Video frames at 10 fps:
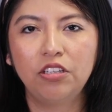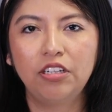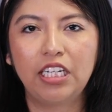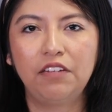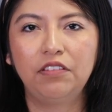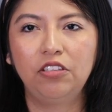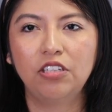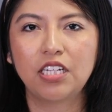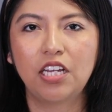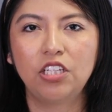on their gift and
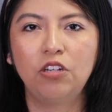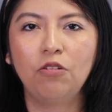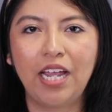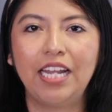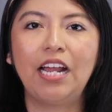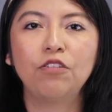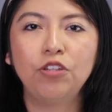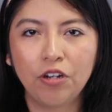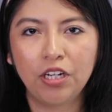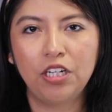their talent. You go, okay, now
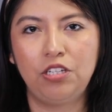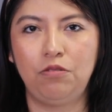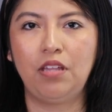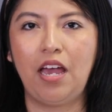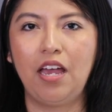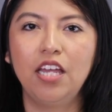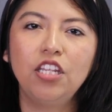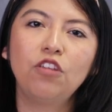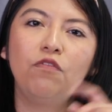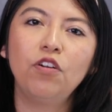you're going to do that.
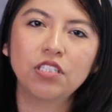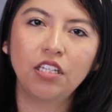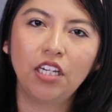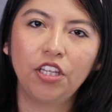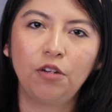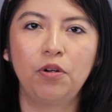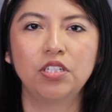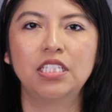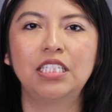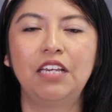And then you focus on the other
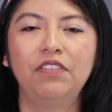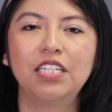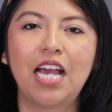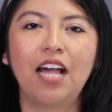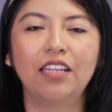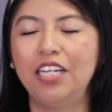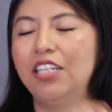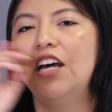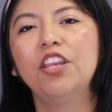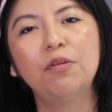person's gift and talent
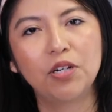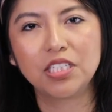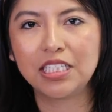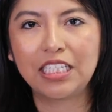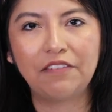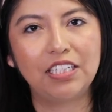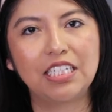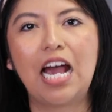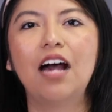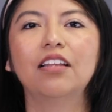and the other person's gift
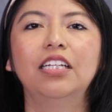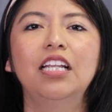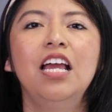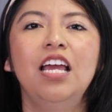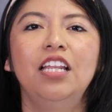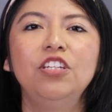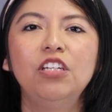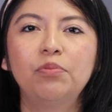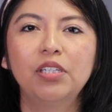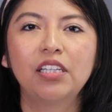and talent. And you
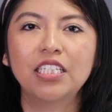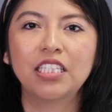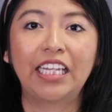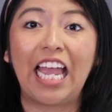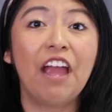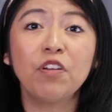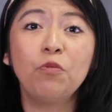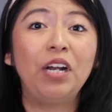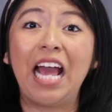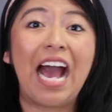end up realizing
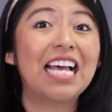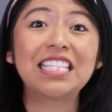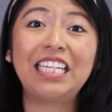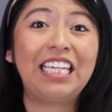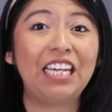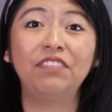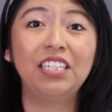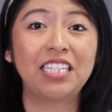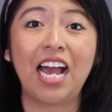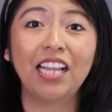everyone has a gift
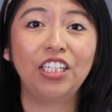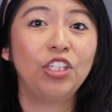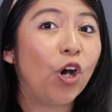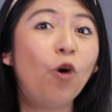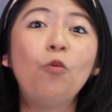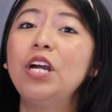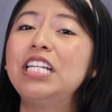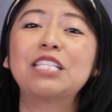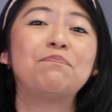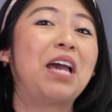and talent. No
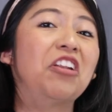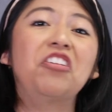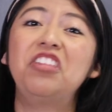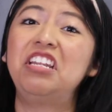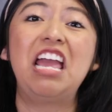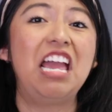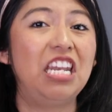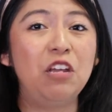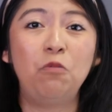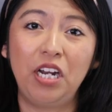one is better than
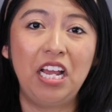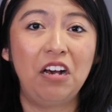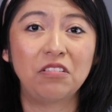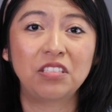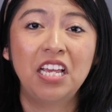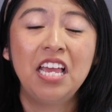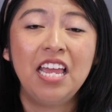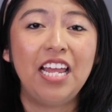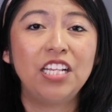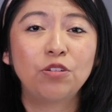anyone else.
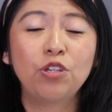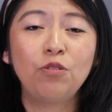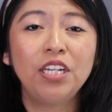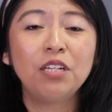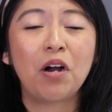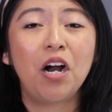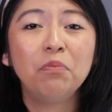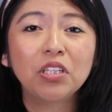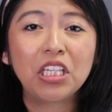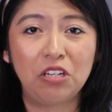And so you end up
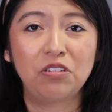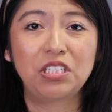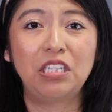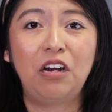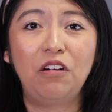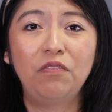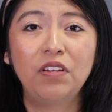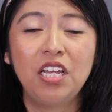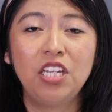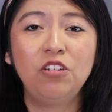humbling yourself
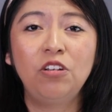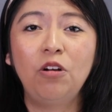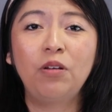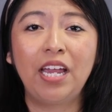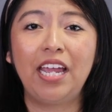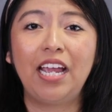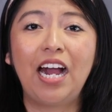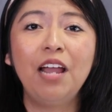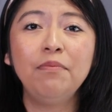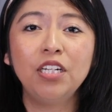and you go, okay, I'm